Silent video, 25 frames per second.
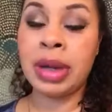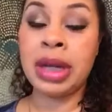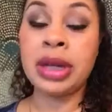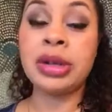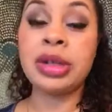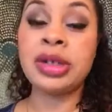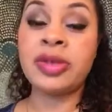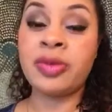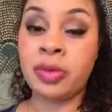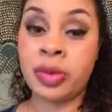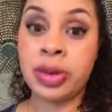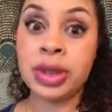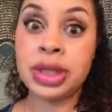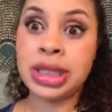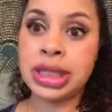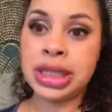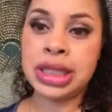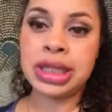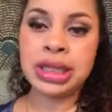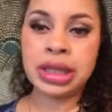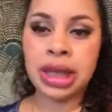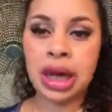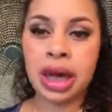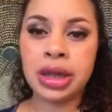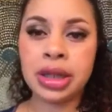but I know it's
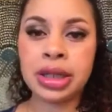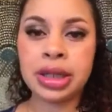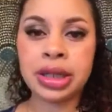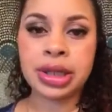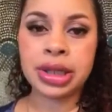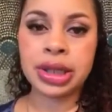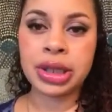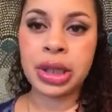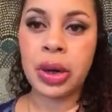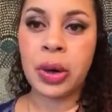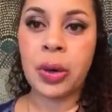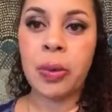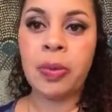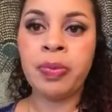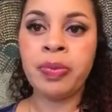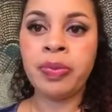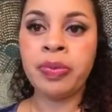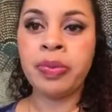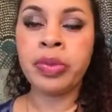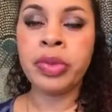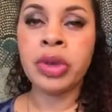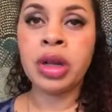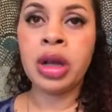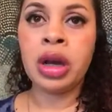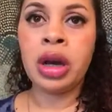$14. So,
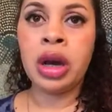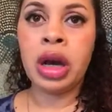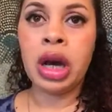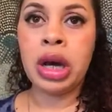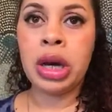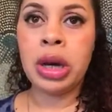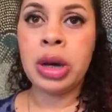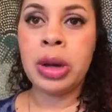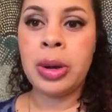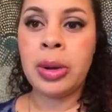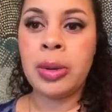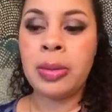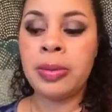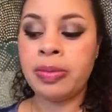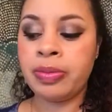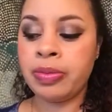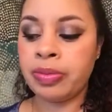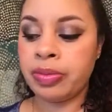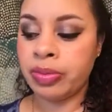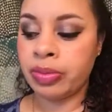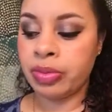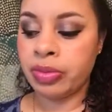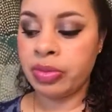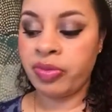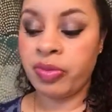
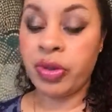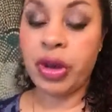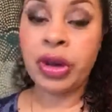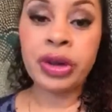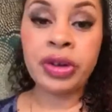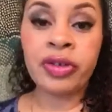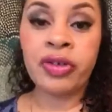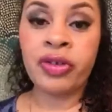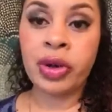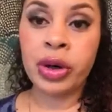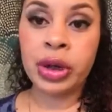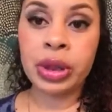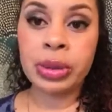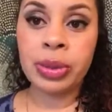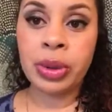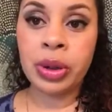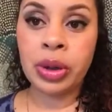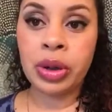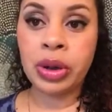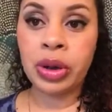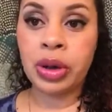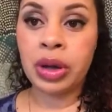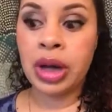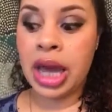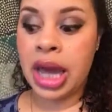very
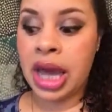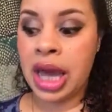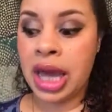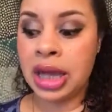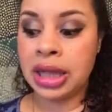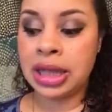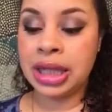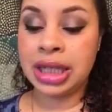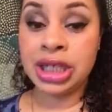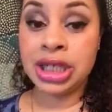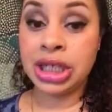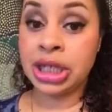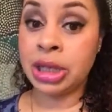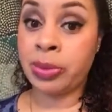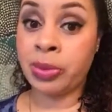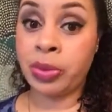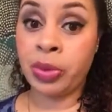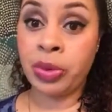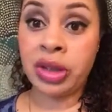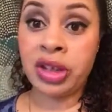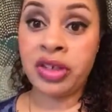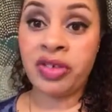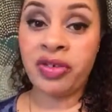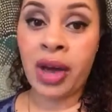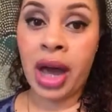affordable, and they ship
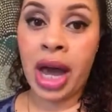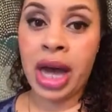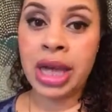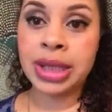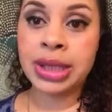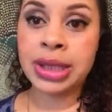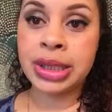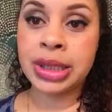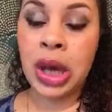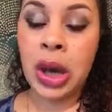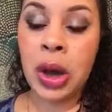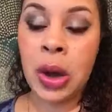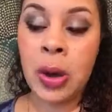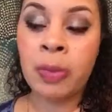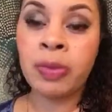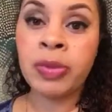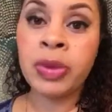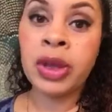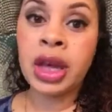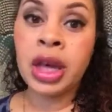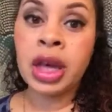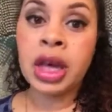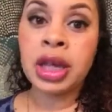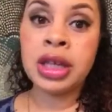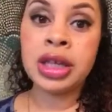really fast. So
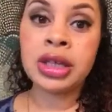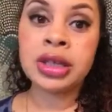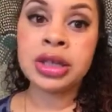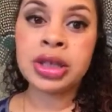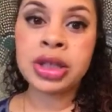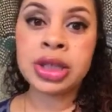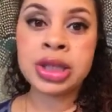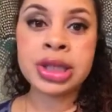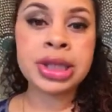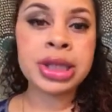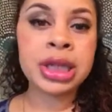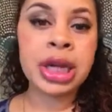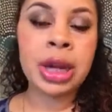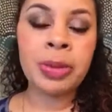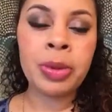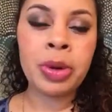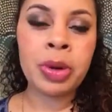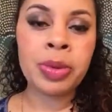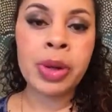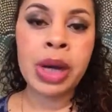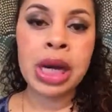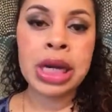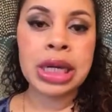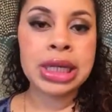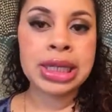these are just a couple
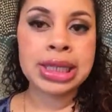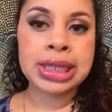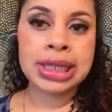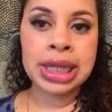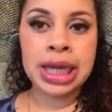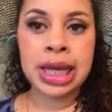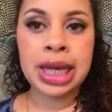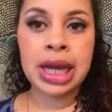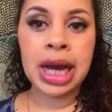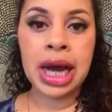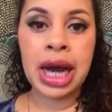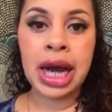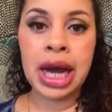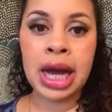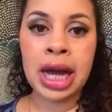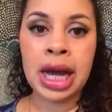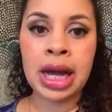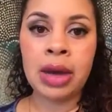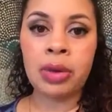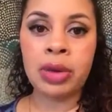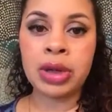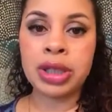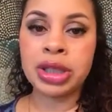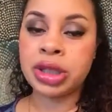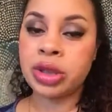of products that
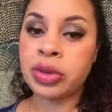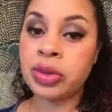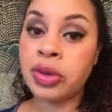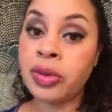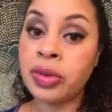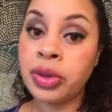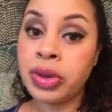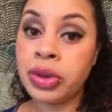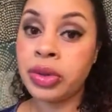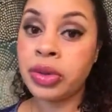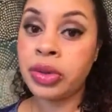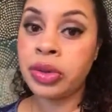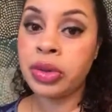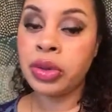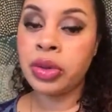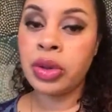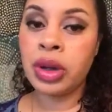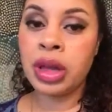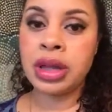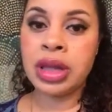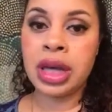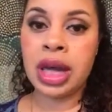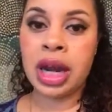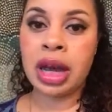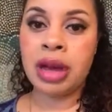I wanted to review
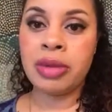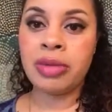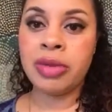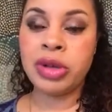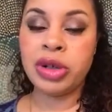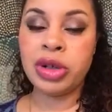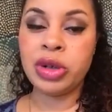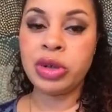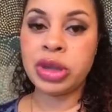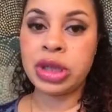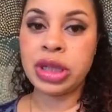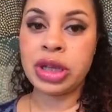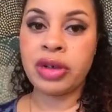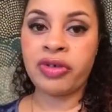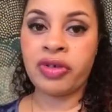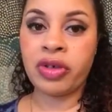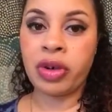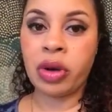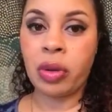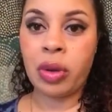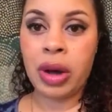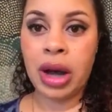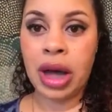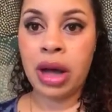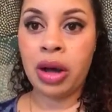that I've been using for
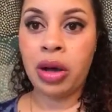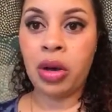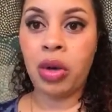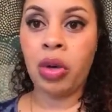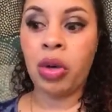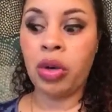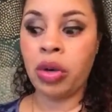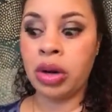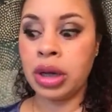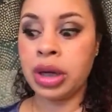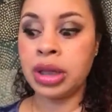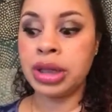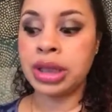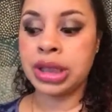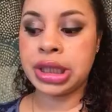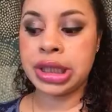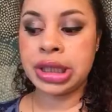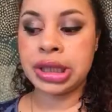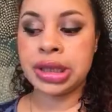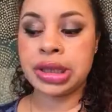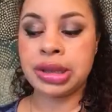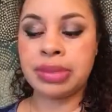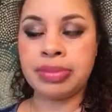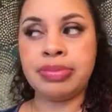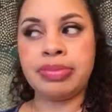a while, or
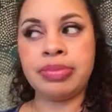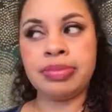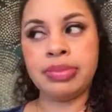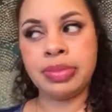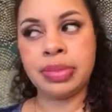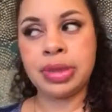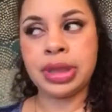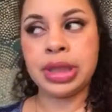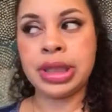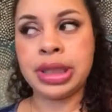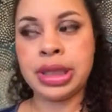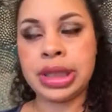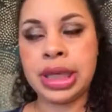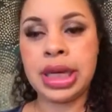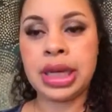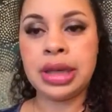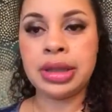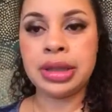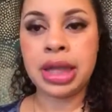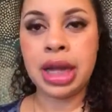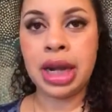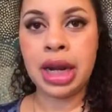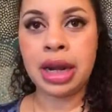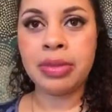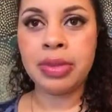just could say
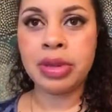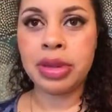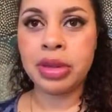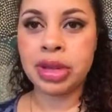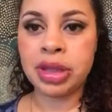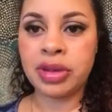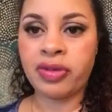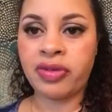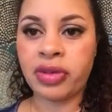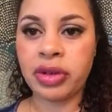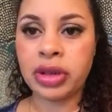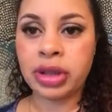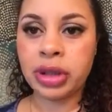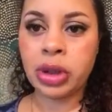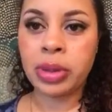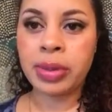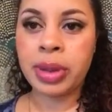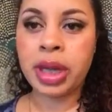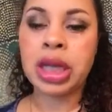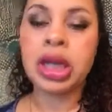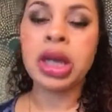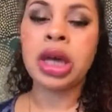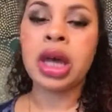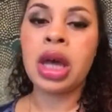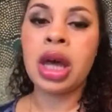that I've been using for a little
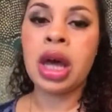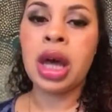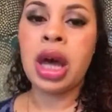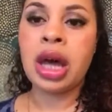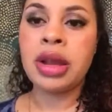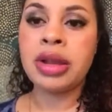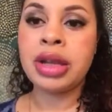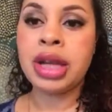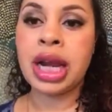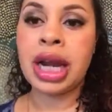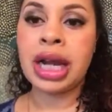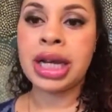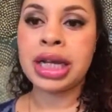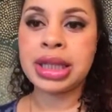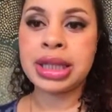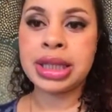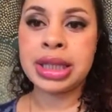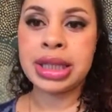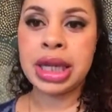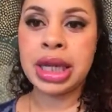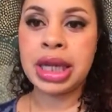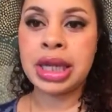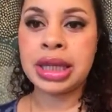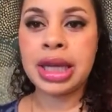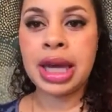bit, that I could
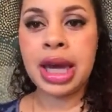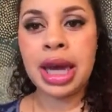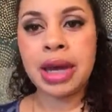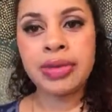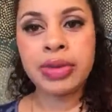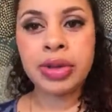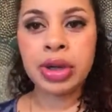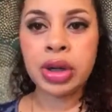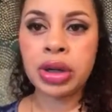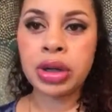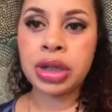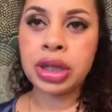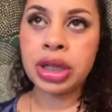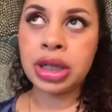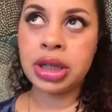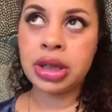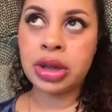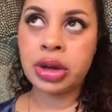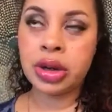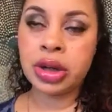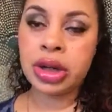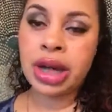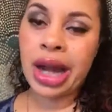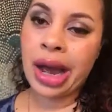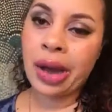say that they're
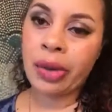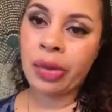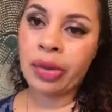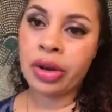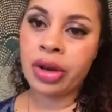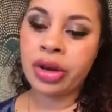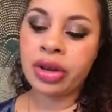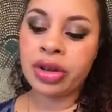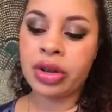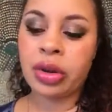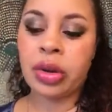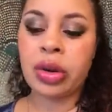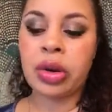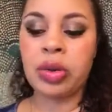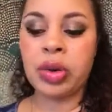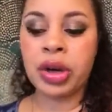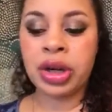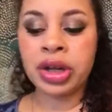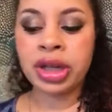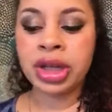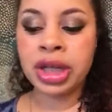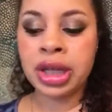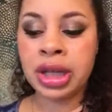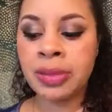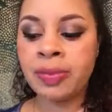either not worth or
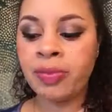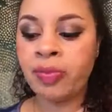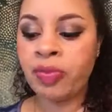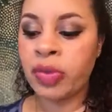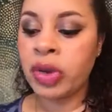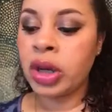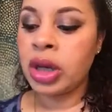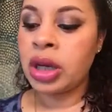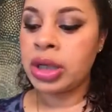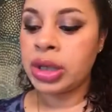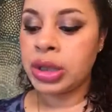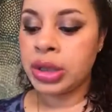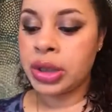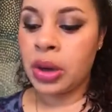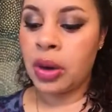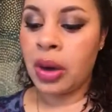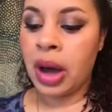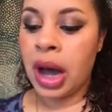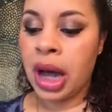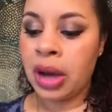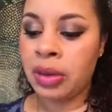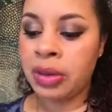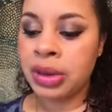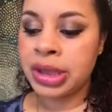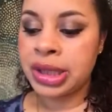worth it. So
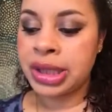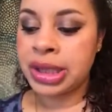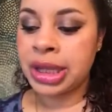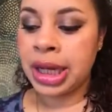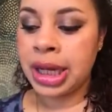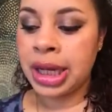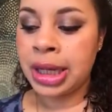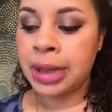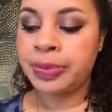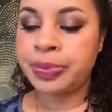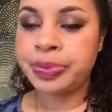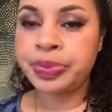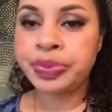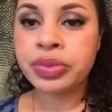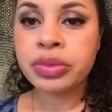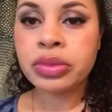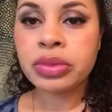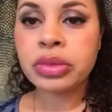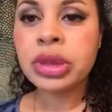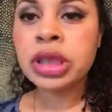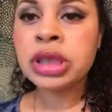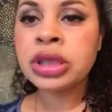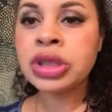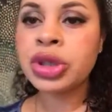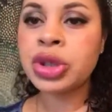I would say
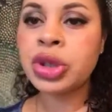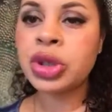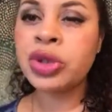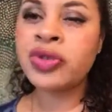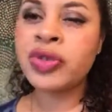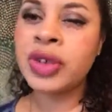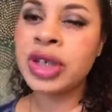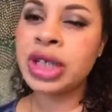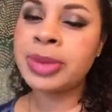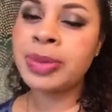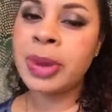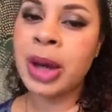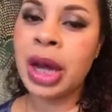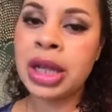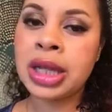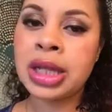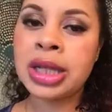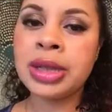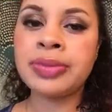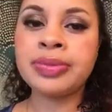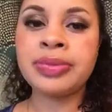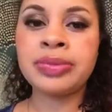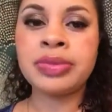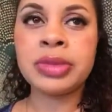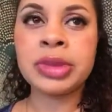a Too Faced
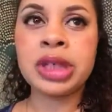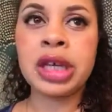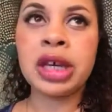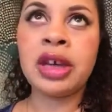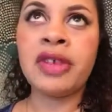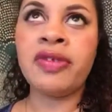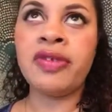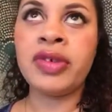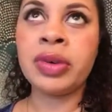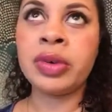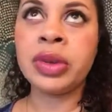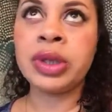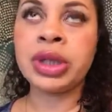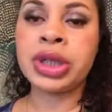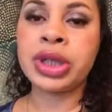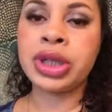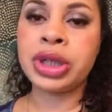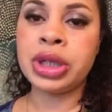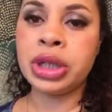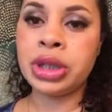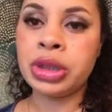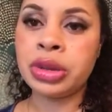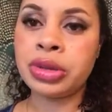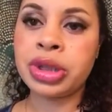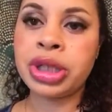palette, if it was
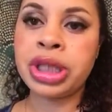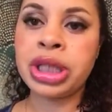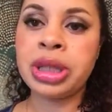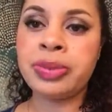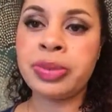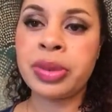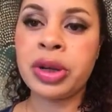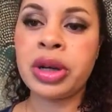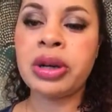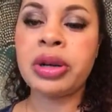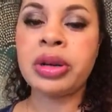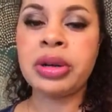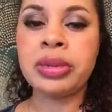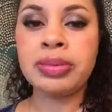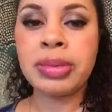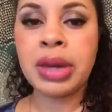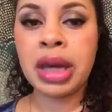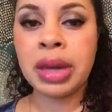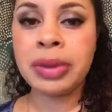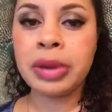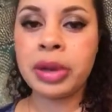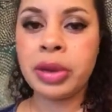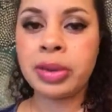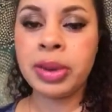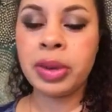a little cheaper,
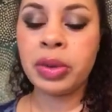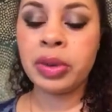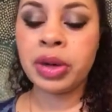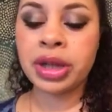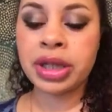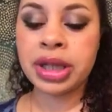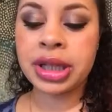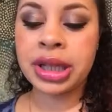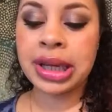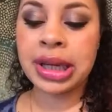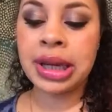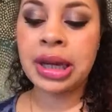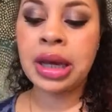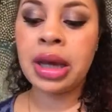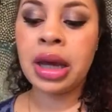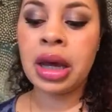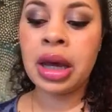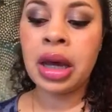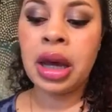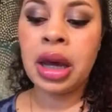maybe it would be worth it.